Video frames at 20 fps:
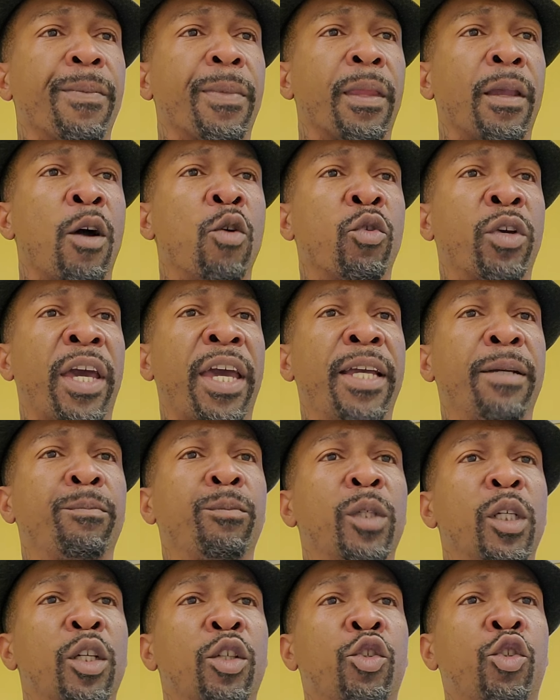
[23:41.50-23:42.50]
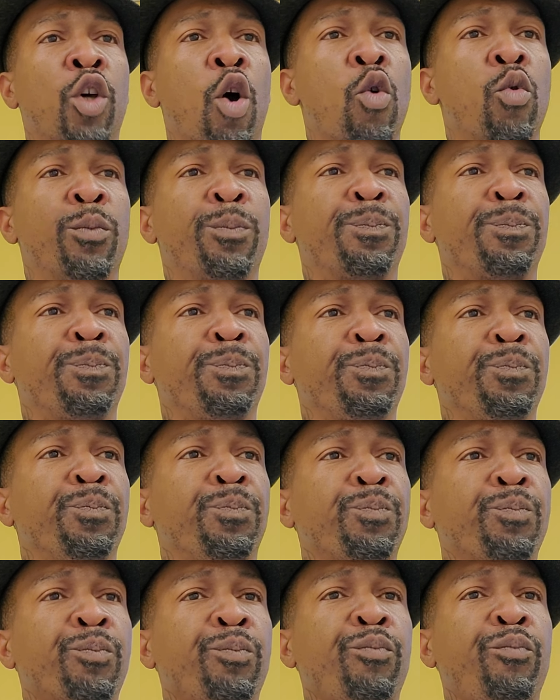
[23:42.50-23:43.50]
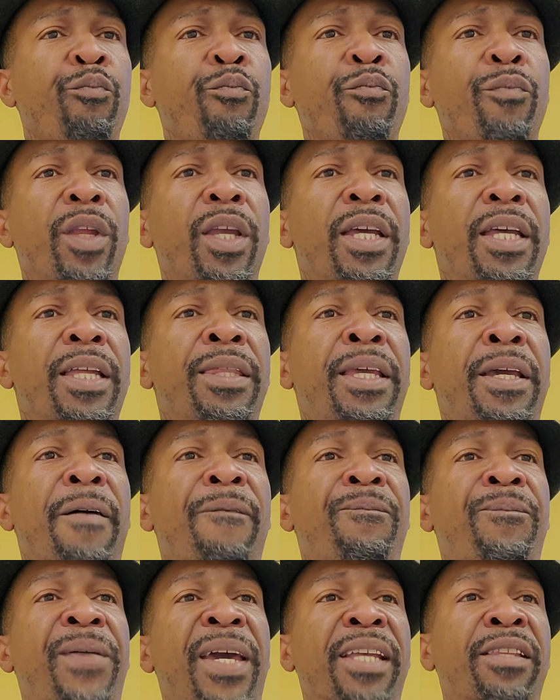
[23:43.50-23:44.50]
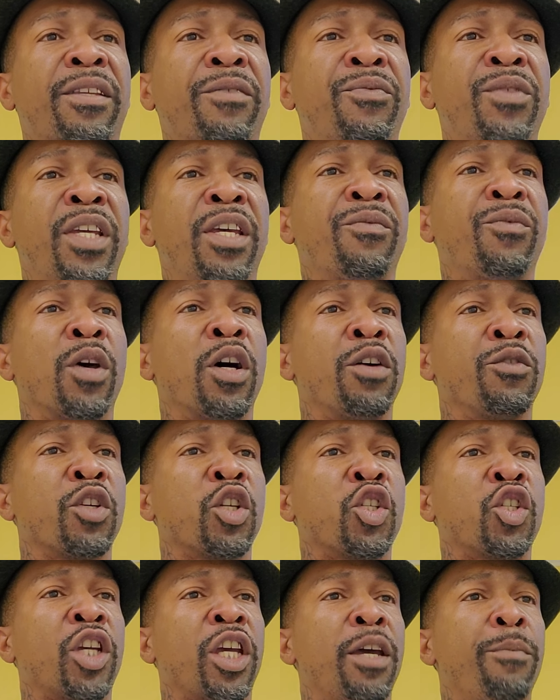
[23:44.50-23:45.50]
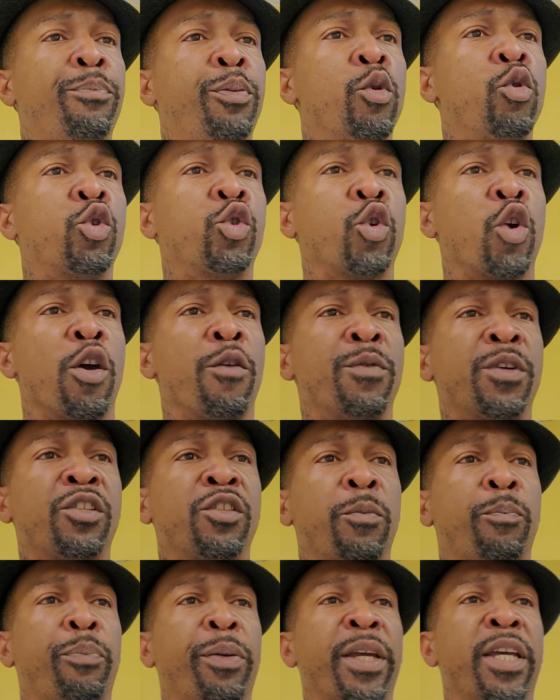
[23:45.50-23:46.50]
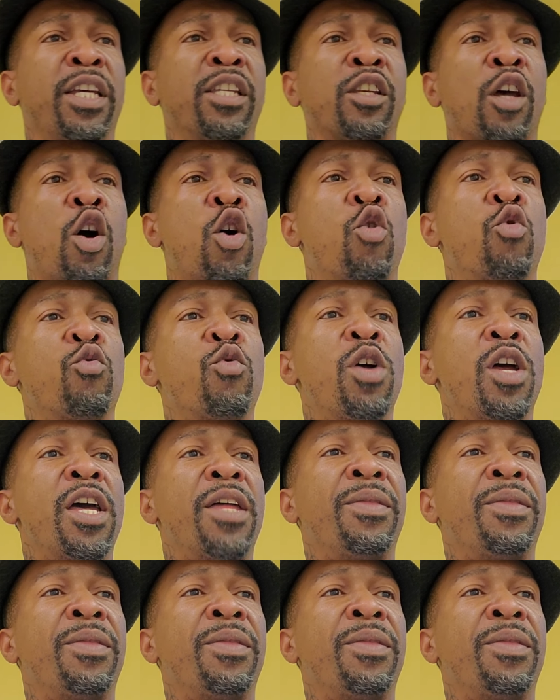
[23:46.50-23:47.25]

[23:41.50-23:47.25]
Okay, so the effectiveness of the shampoo service depends on